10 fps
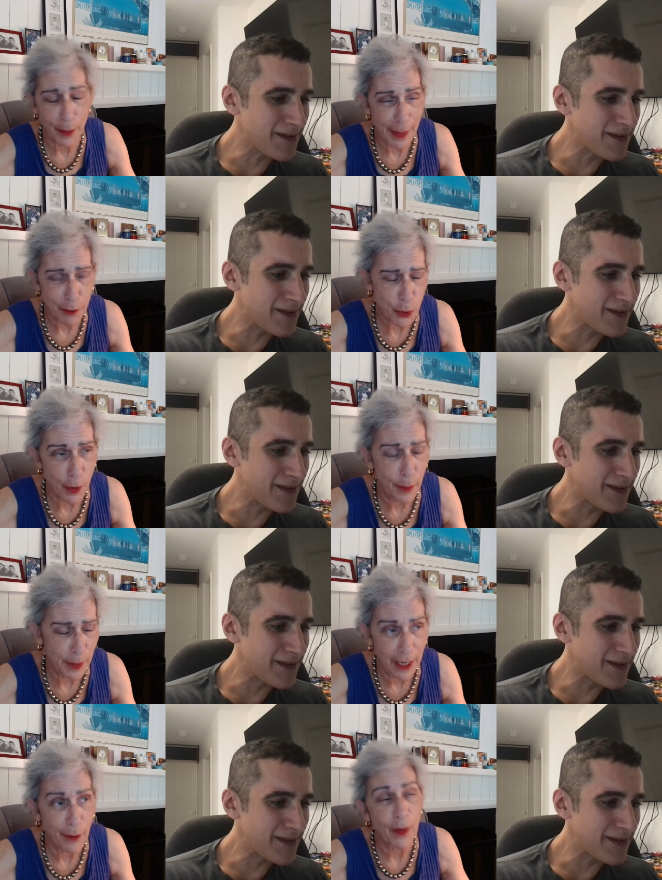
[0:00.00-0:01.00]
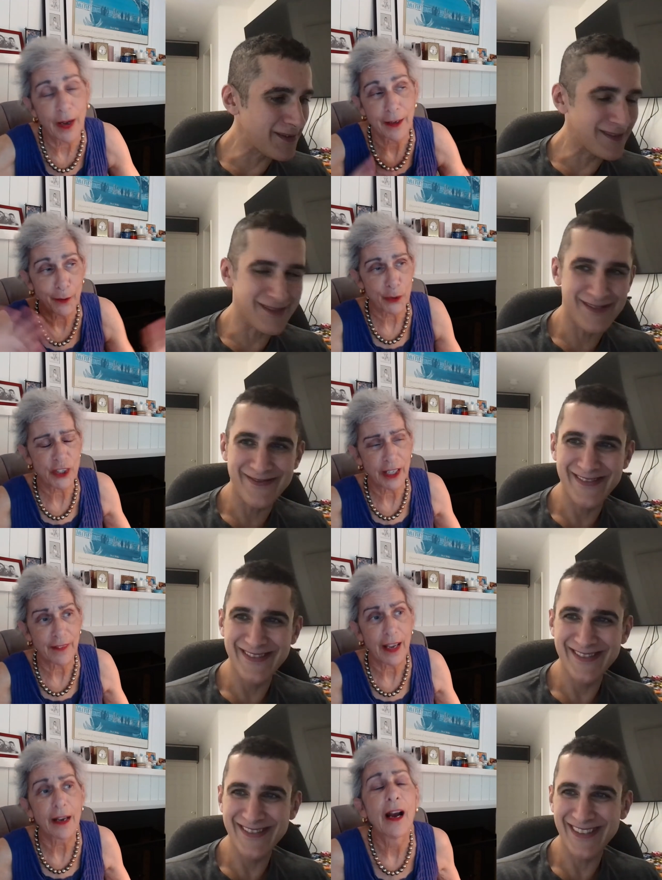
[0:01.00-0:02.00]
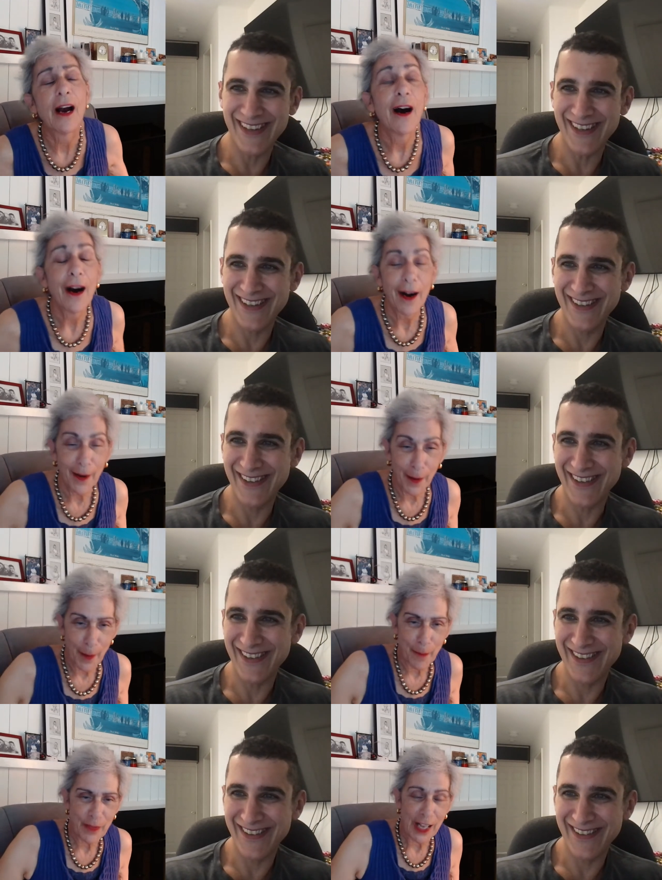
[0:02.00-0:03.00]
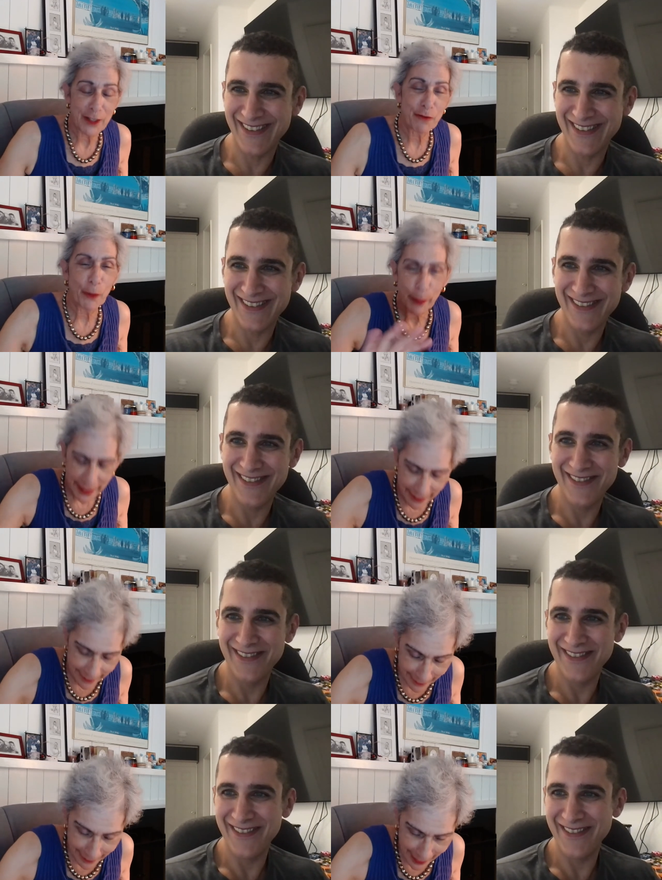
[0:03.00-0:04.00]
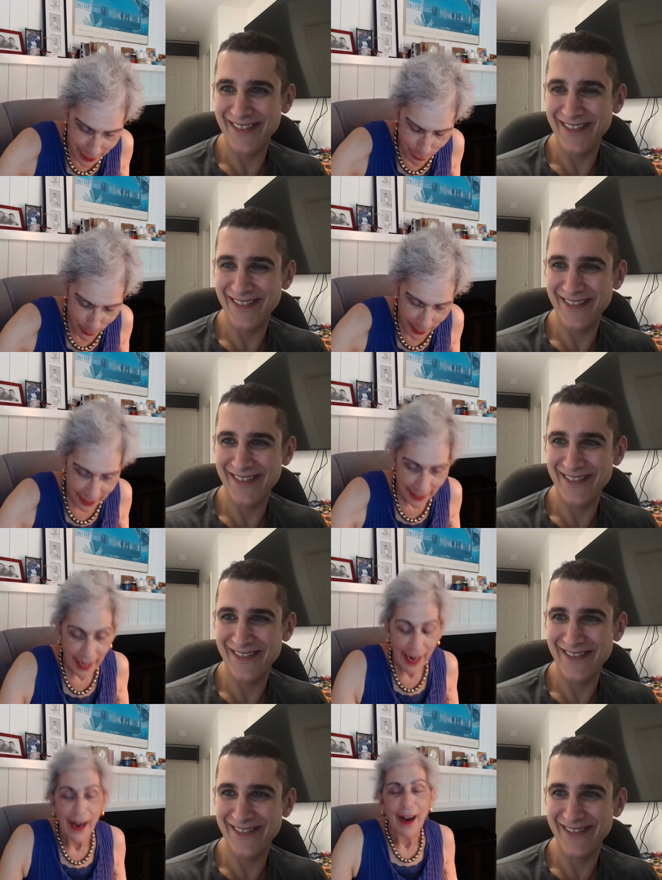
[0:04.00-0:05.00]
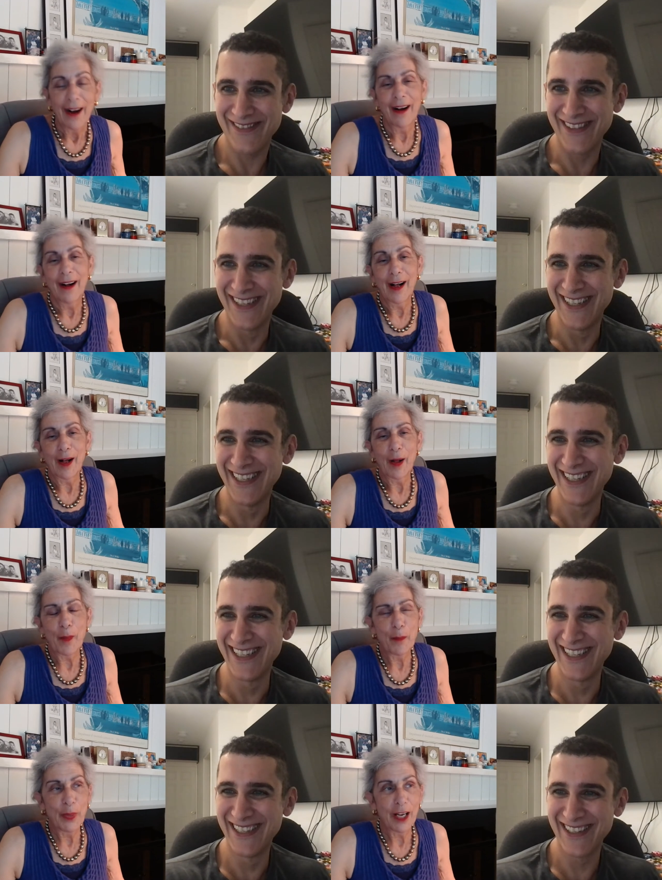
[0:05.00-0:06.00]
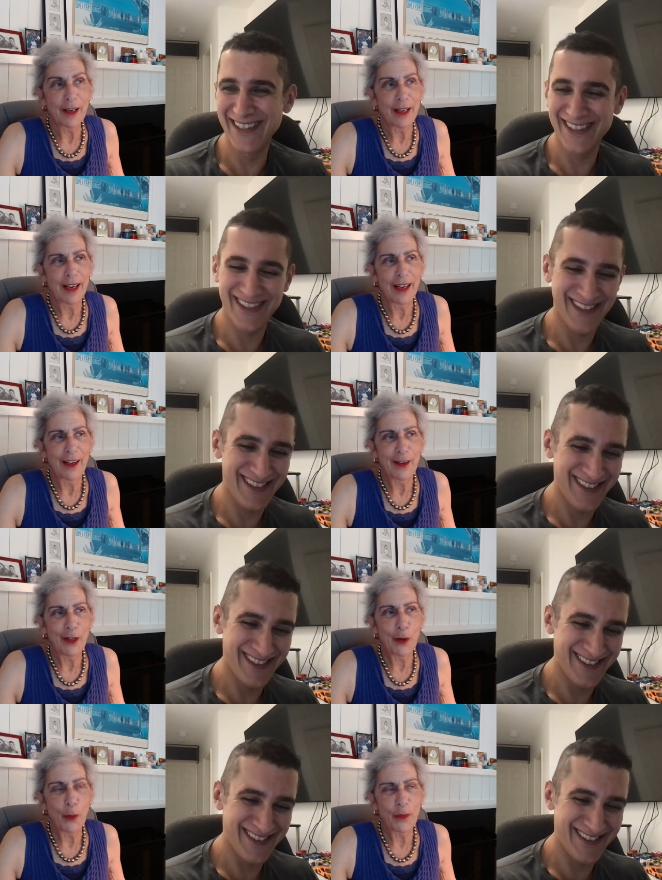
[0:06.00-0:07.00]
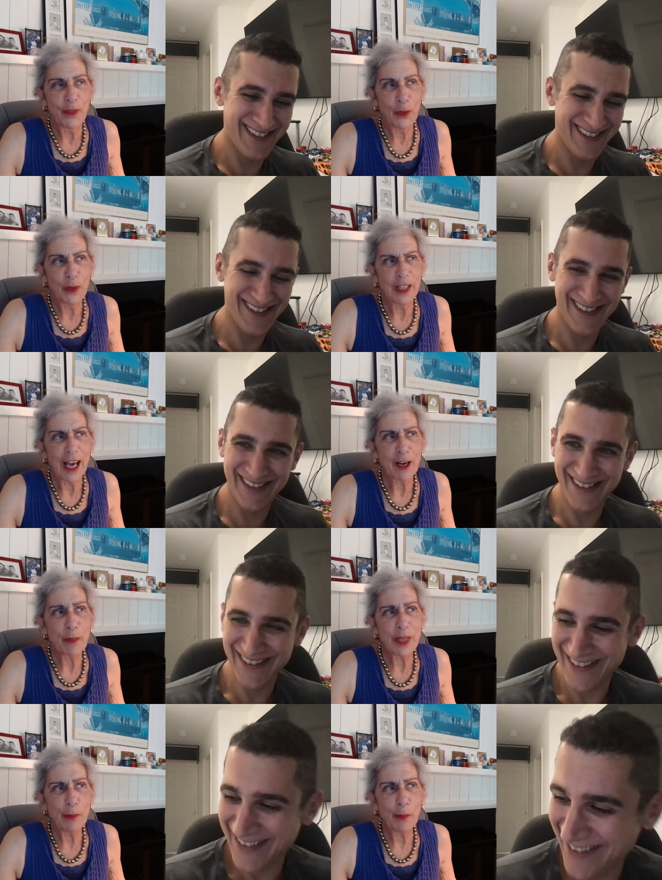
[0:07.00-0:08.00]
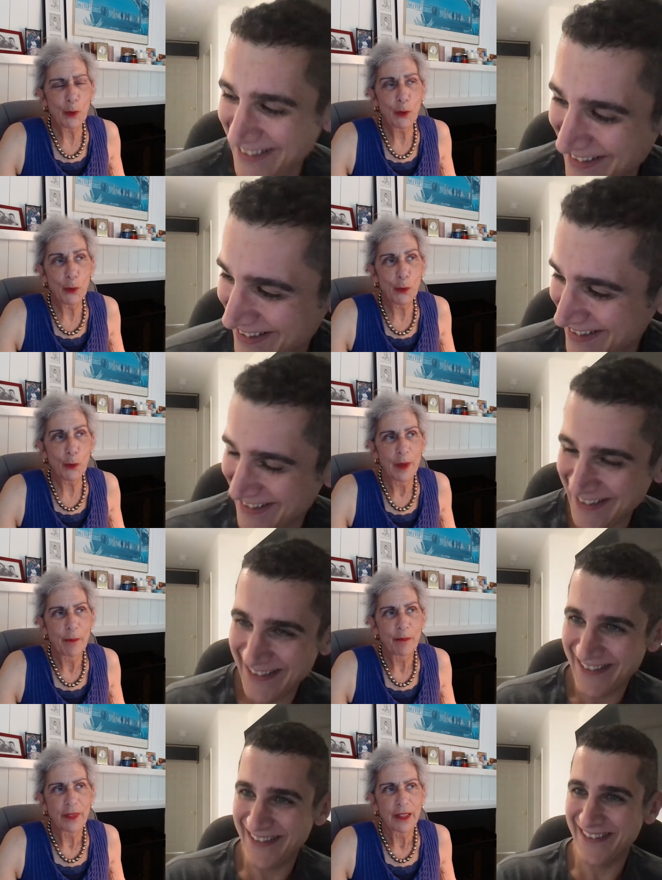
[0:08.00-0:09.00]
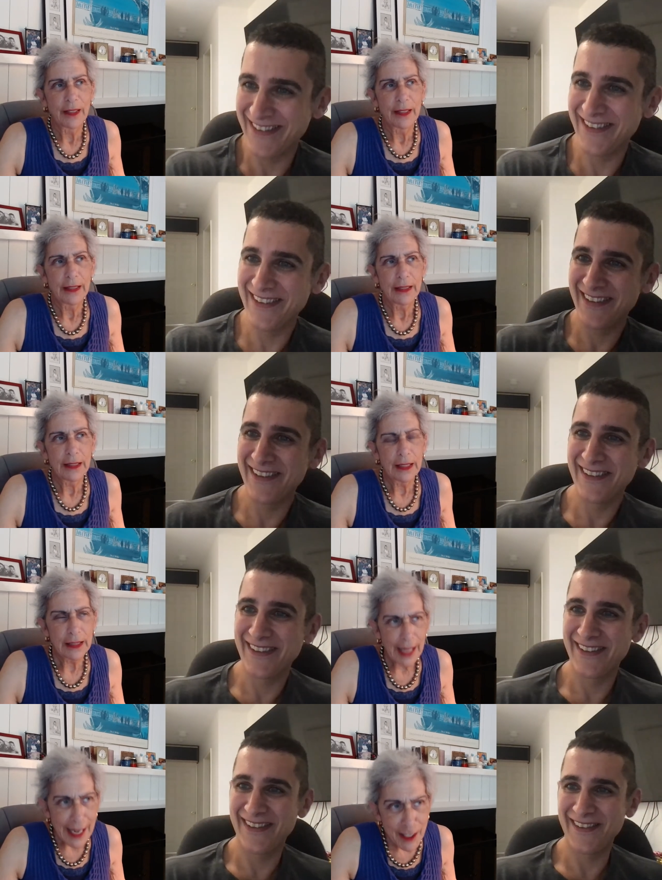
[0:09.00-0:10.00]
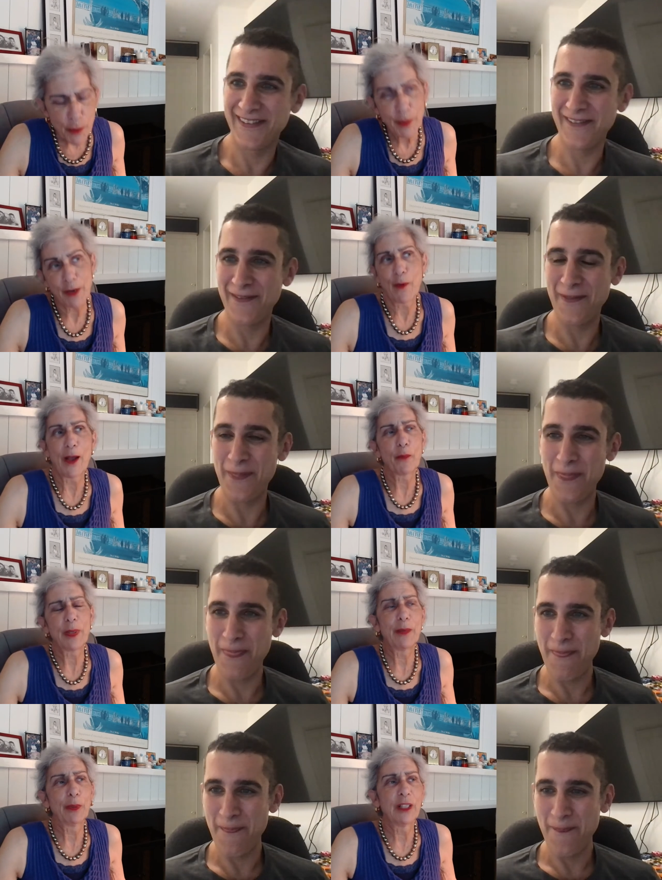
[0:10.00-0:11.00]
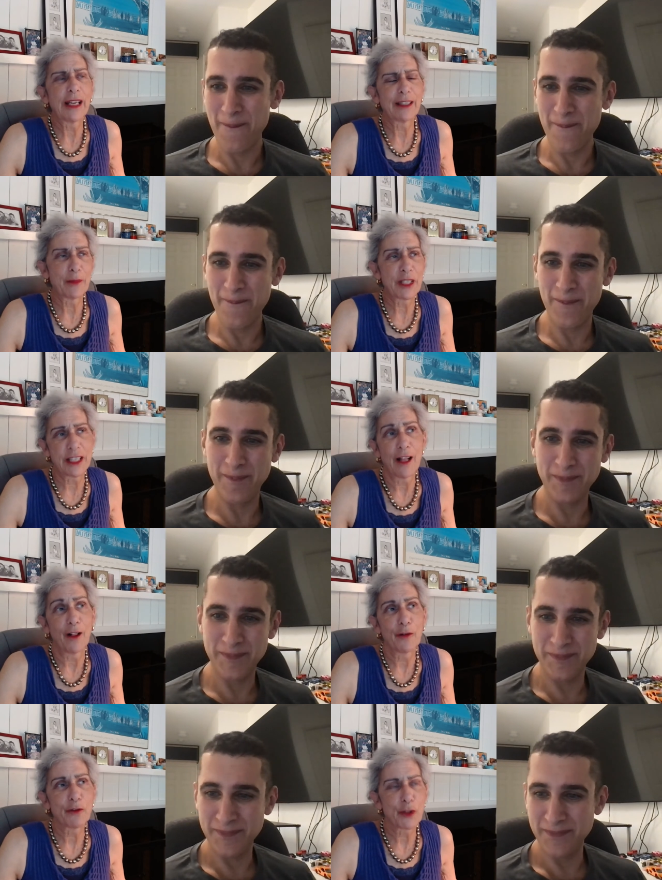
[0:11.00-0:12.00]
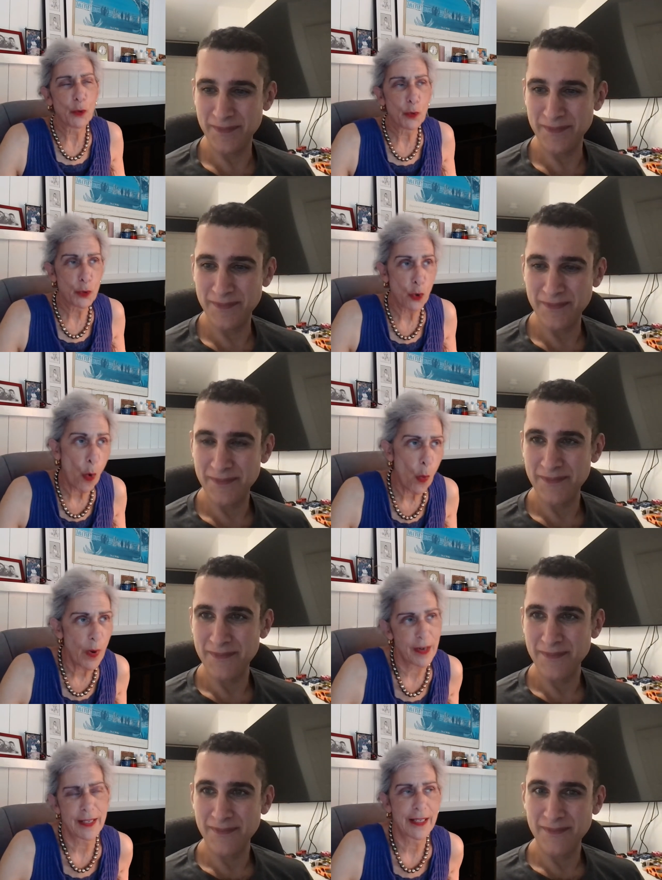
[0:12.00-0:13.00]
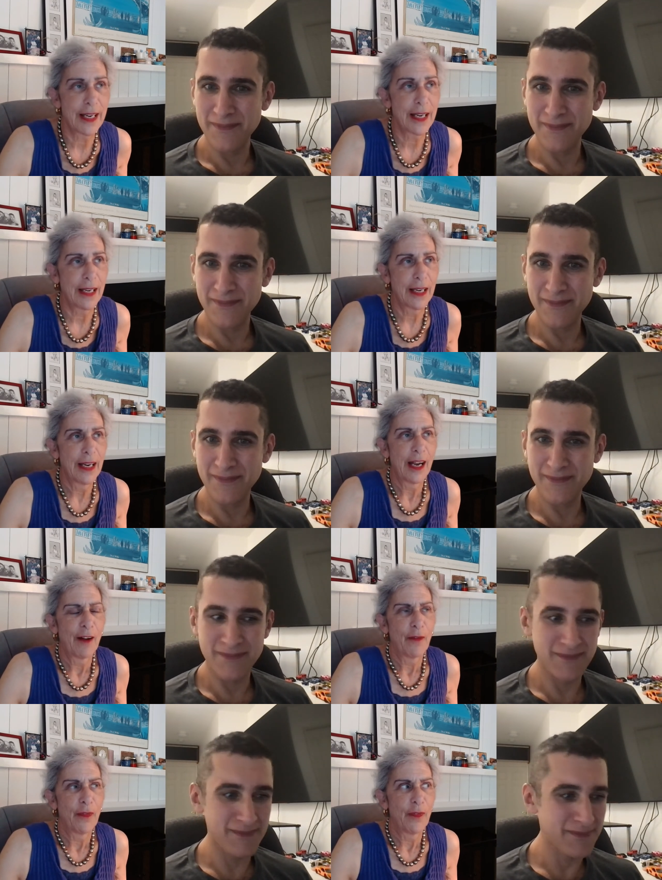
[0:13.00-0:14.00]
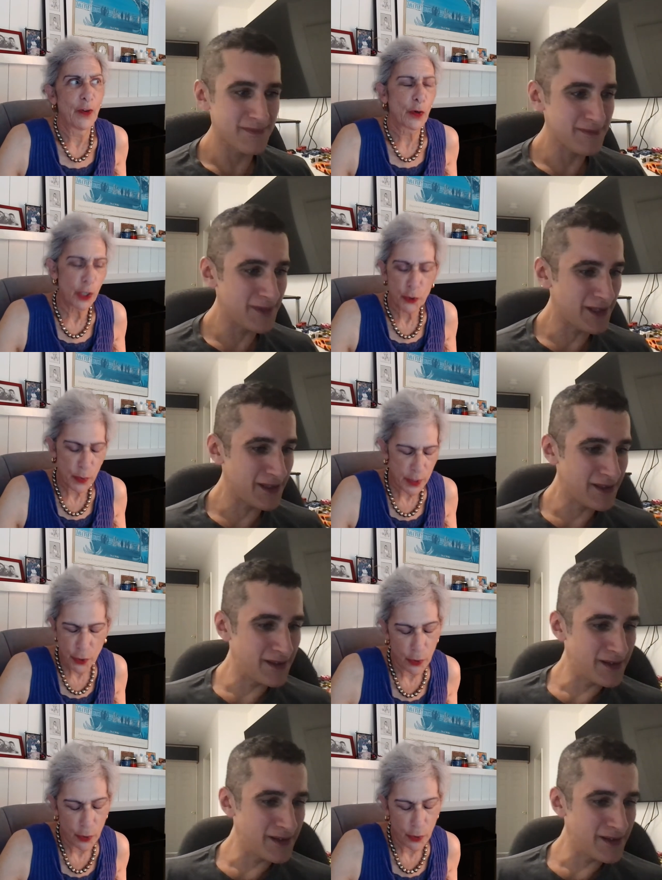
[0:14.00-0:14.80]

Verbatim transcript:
Speaker 1: good about Trump now. I understand that. Um, that's forbidden. That's forbidden. Uh, but, you know, there are a lot of people who like to be around people like themselves who don't want to see their country